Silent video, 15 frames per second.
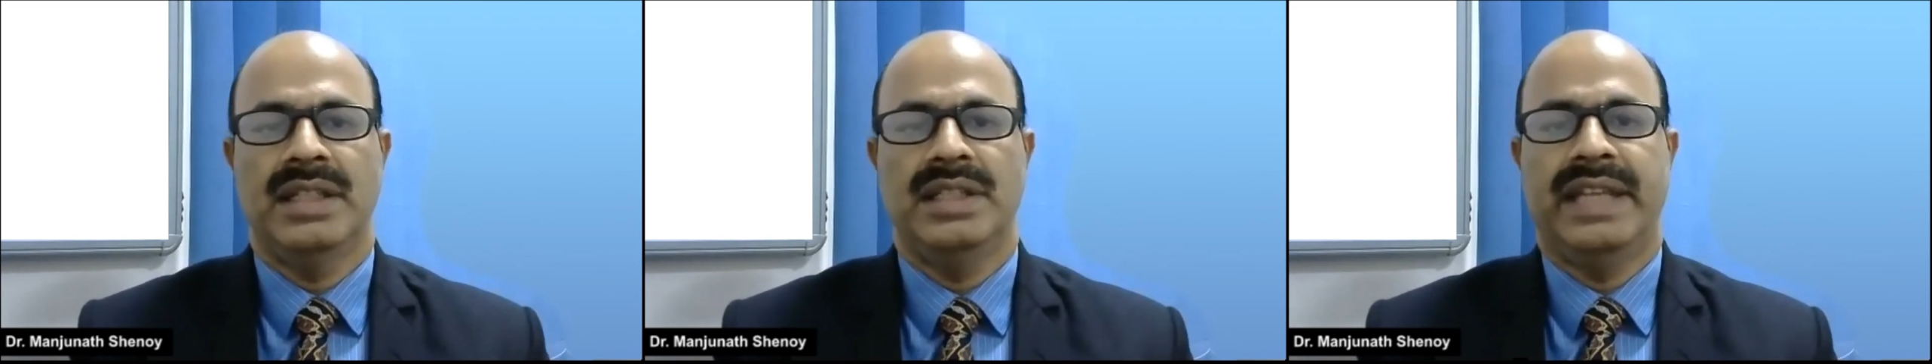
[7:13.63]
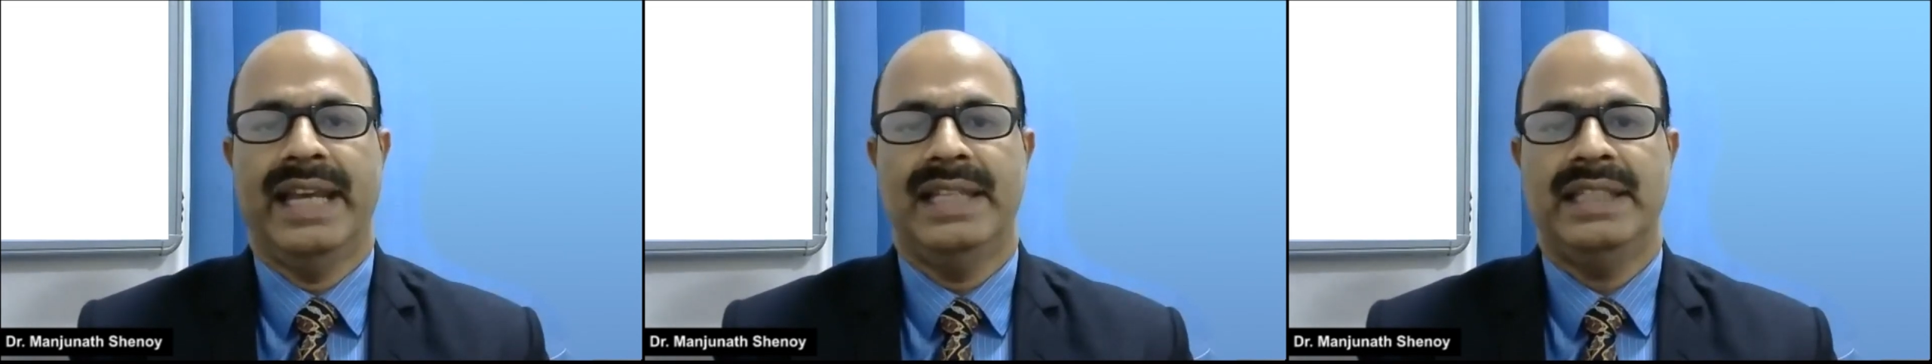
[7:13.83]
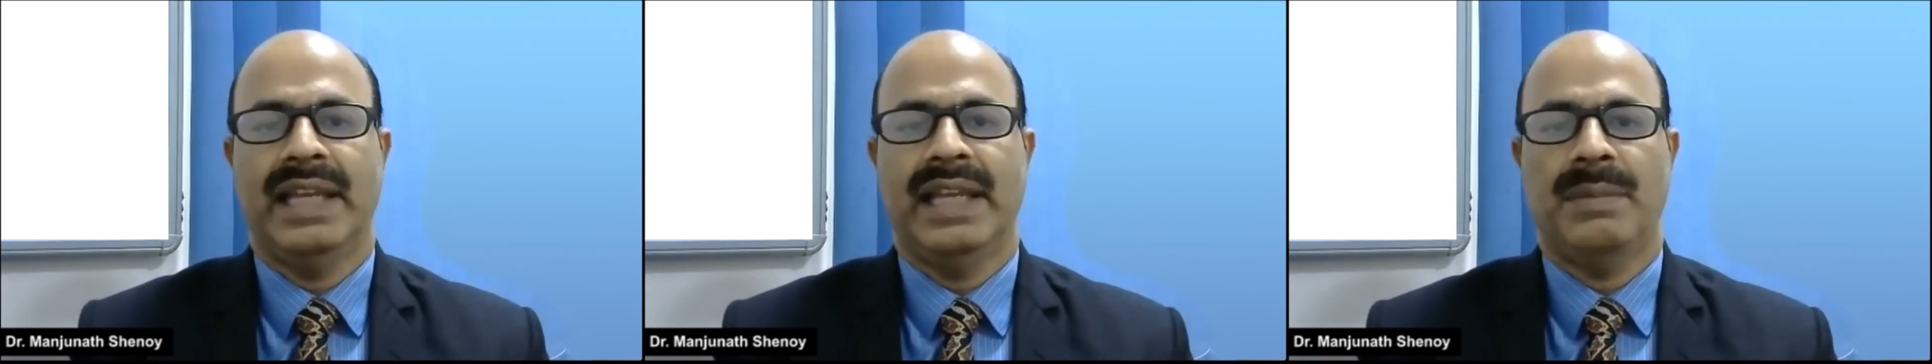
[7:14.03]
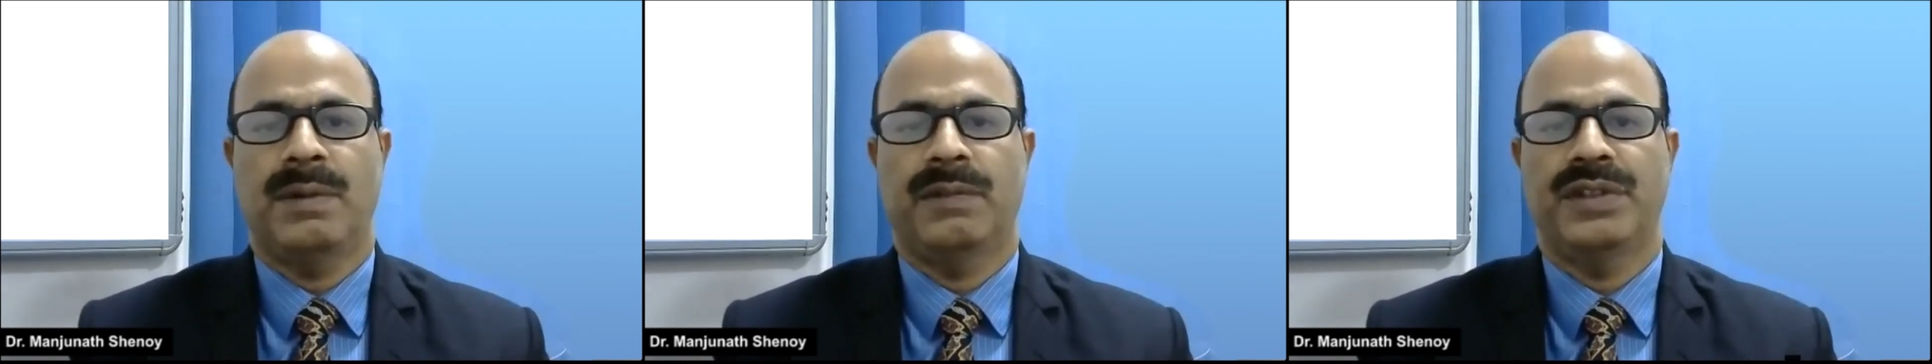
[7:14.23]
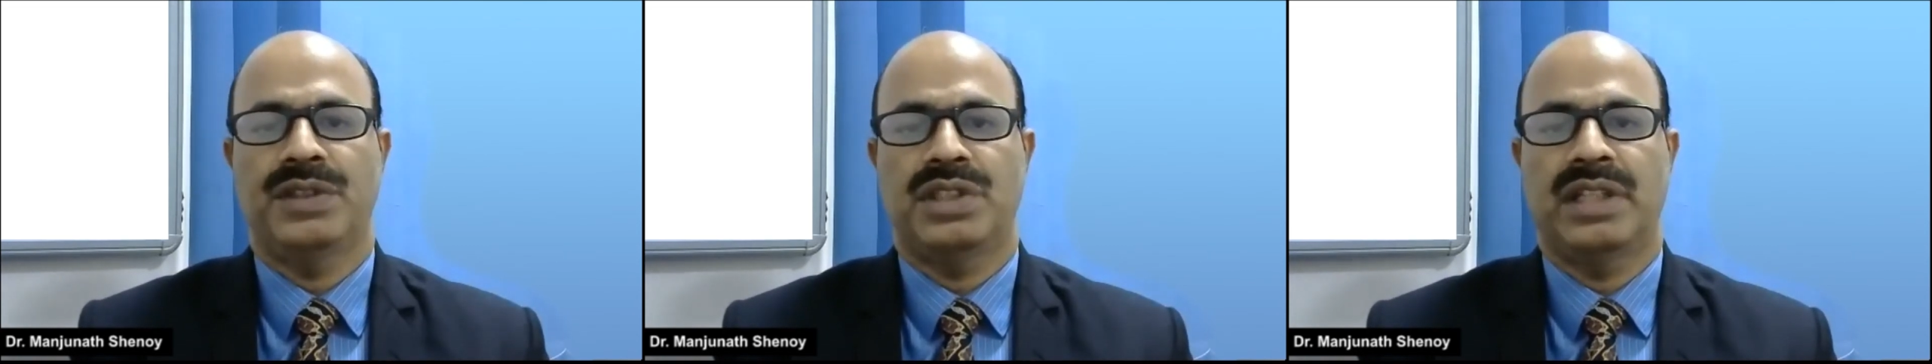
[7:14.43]
the healthcare
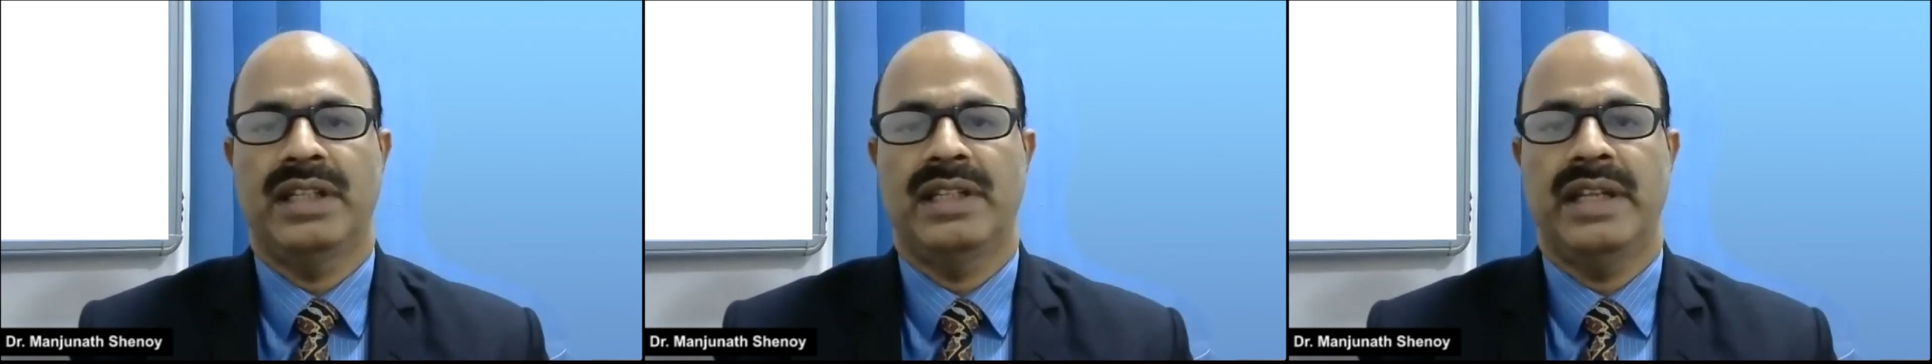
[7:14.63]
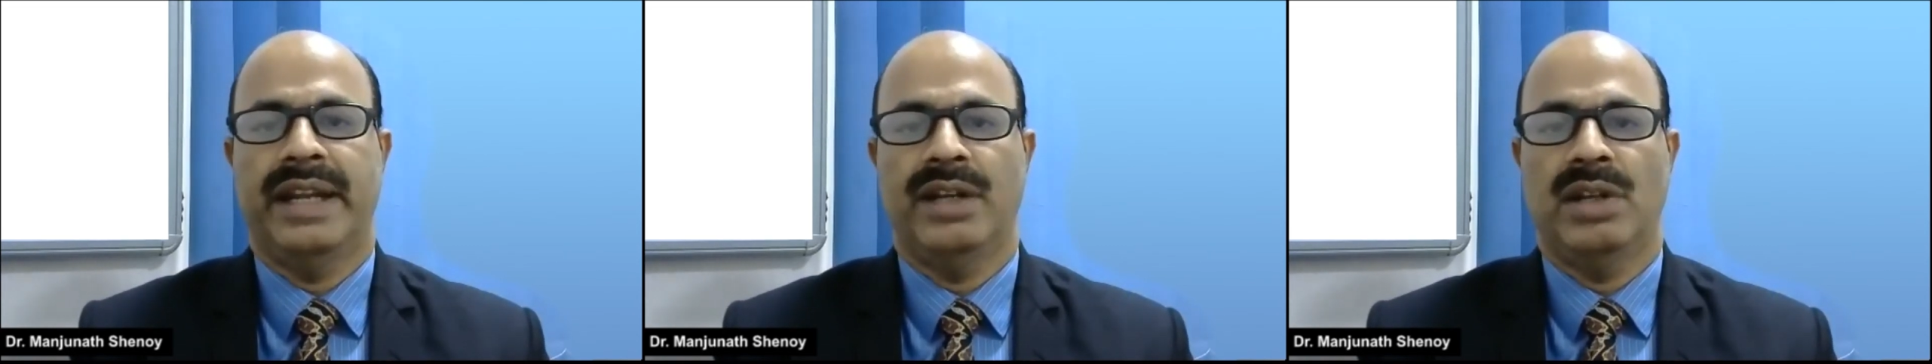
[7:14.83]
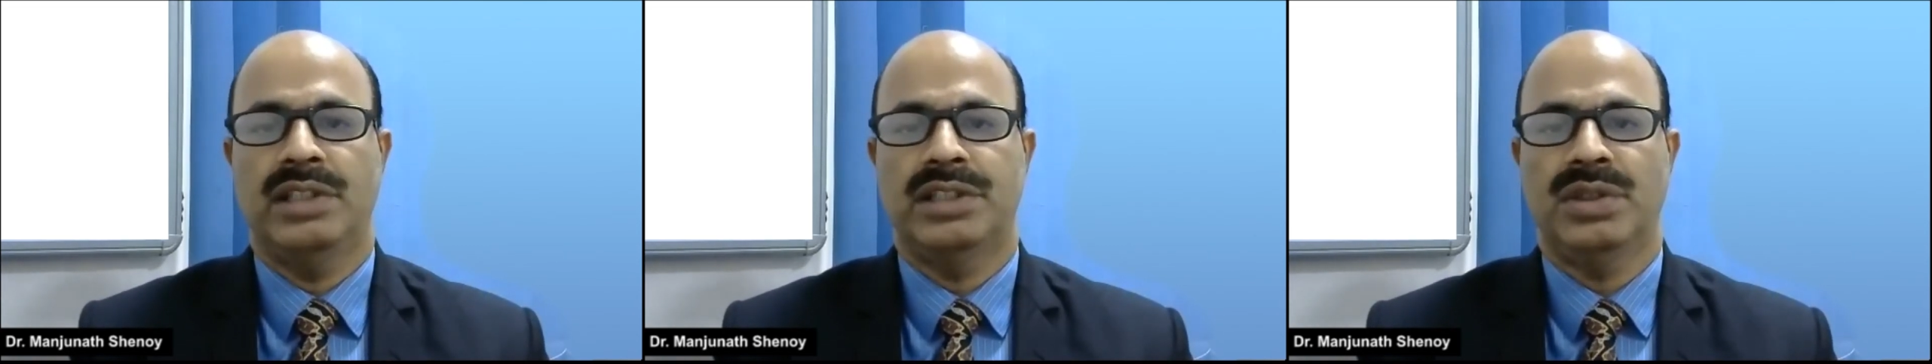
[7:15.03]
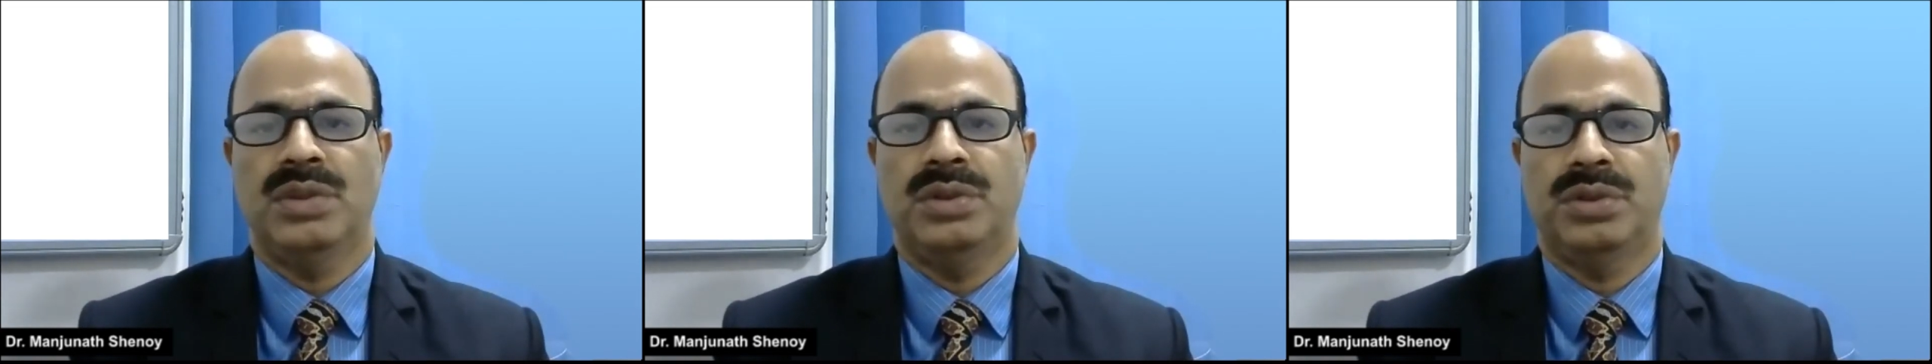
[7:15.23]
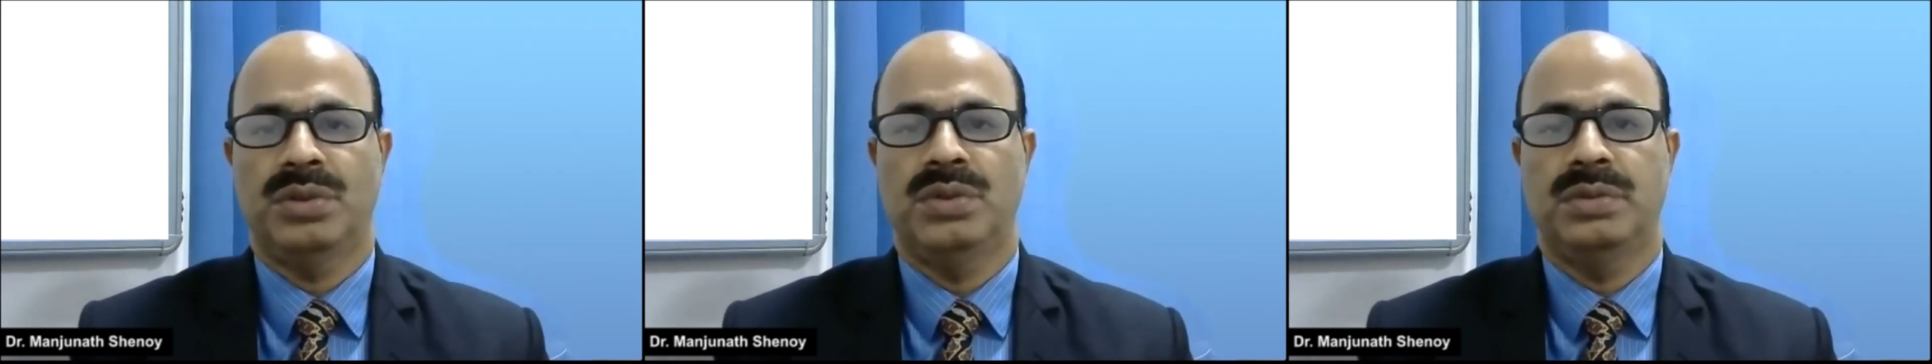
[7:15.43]
professional, and
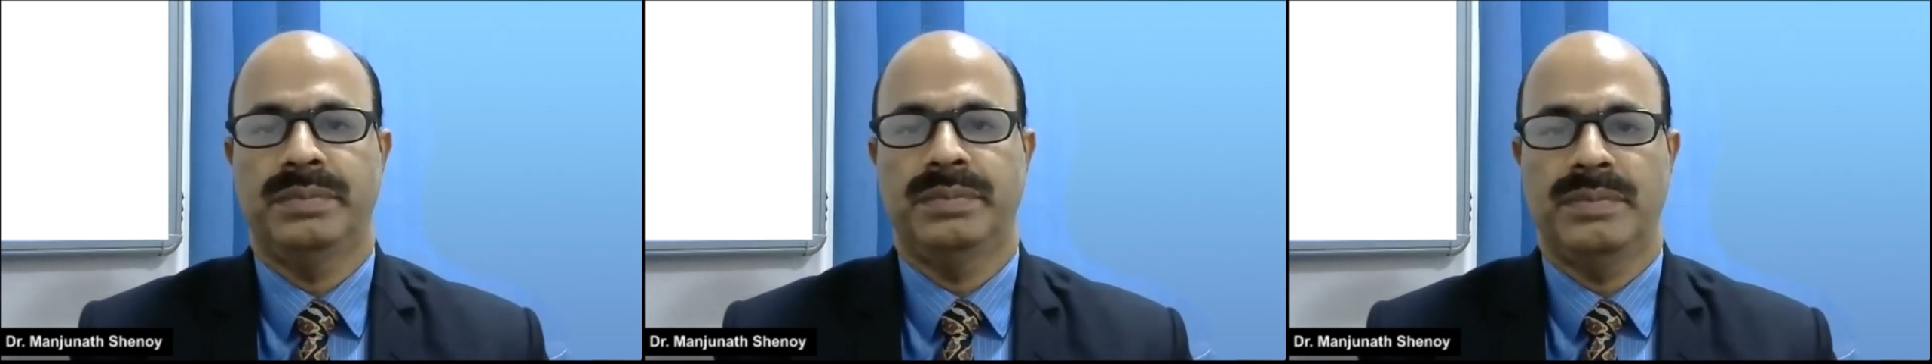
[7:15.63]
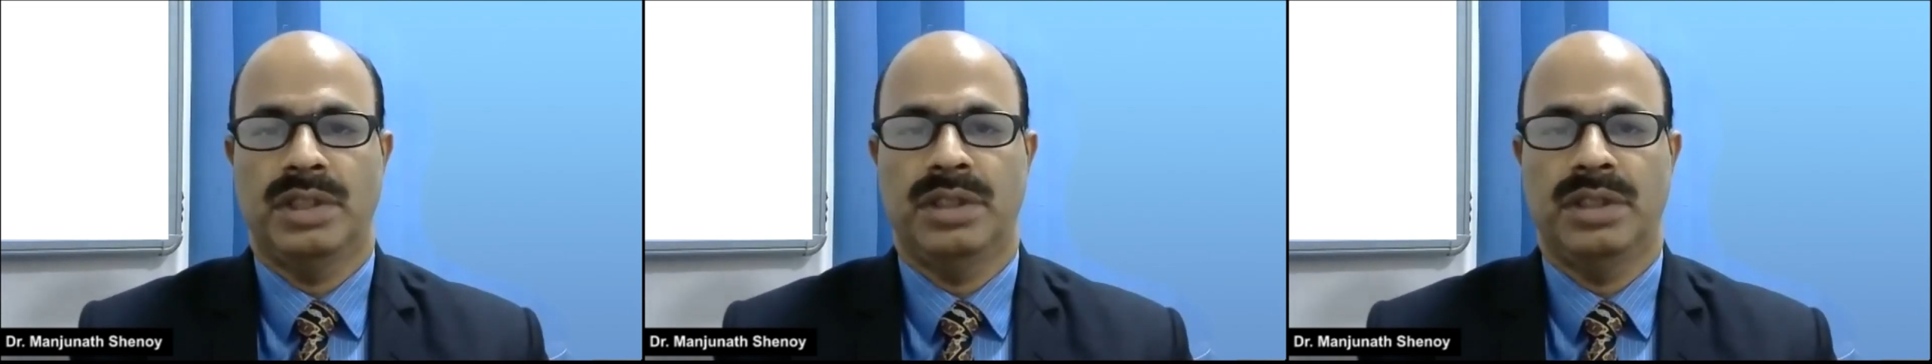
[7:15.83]
also to